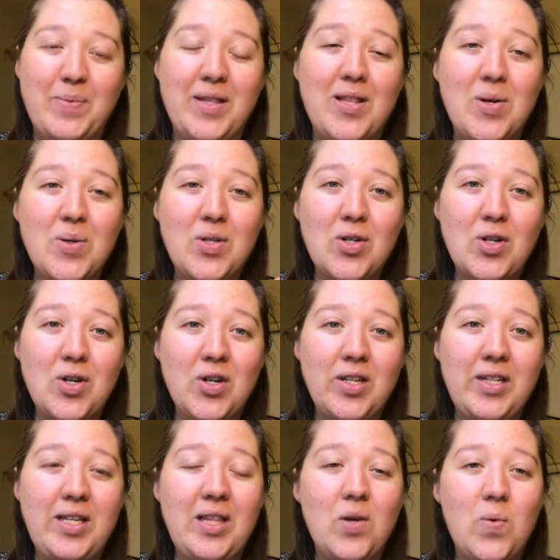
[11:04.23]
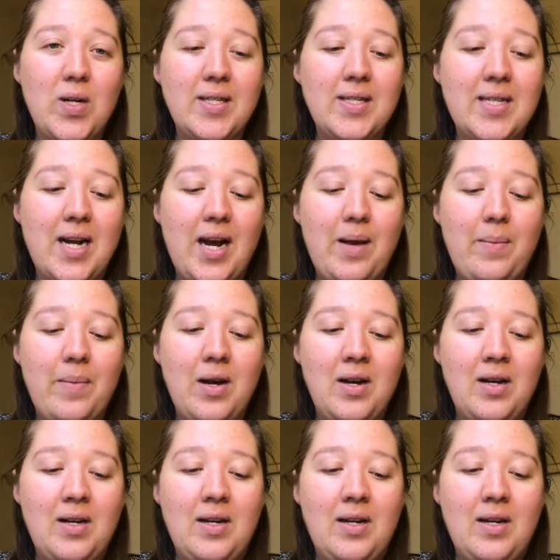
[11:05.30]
but those are currently the ones that I'm